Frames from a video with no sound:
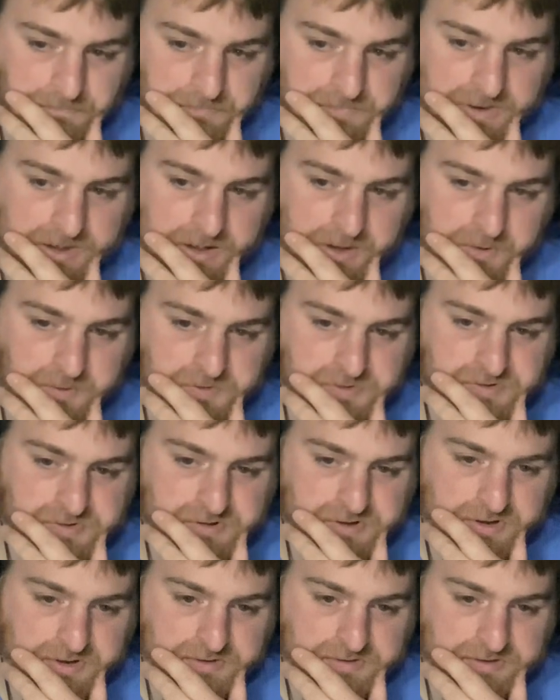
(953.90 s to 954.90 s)
There was
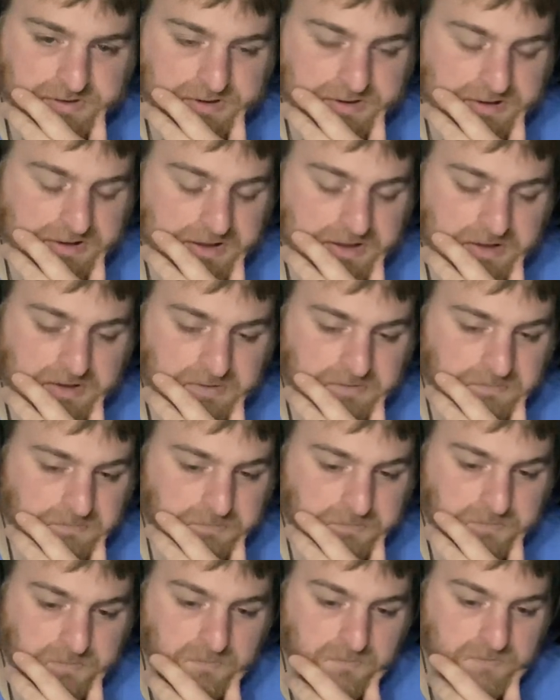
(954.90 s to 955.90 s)
just, and then
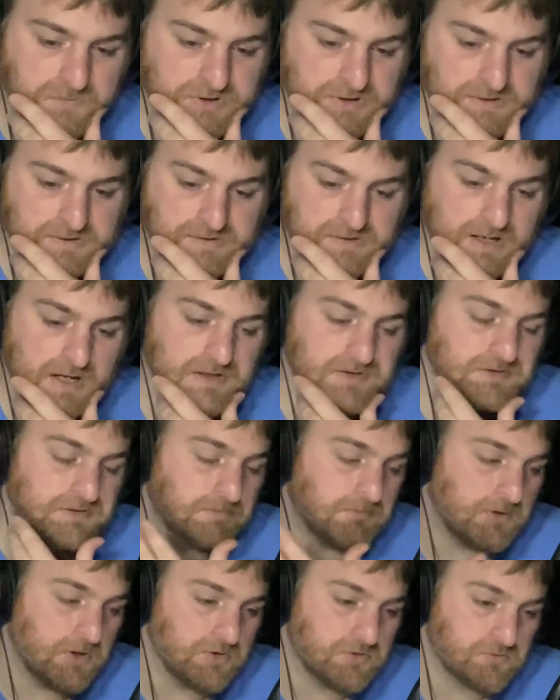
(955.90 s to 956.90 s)
since I was the
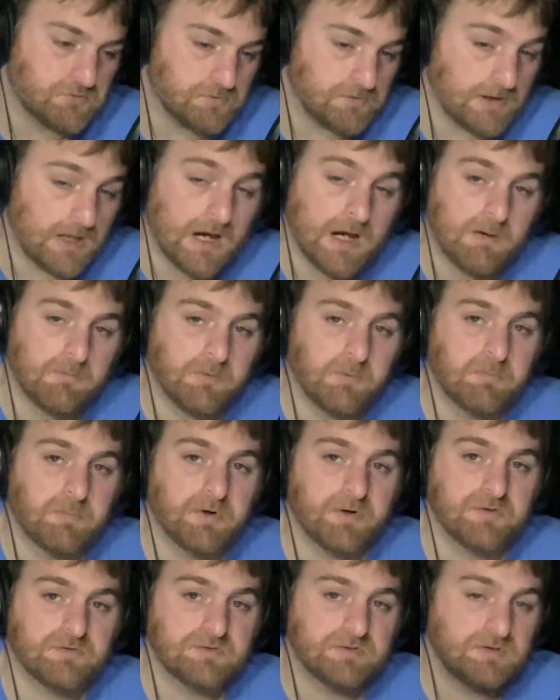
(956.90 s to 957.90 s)
most reliable
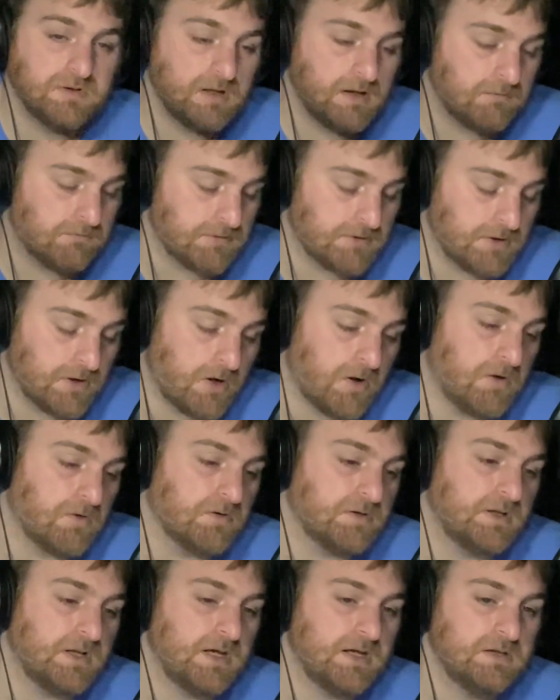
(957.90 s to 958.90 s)
person, every
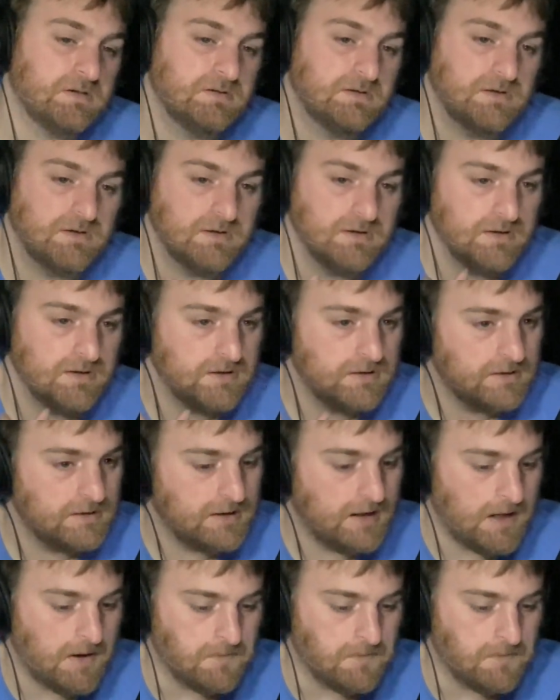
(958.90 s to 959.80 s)
holiday I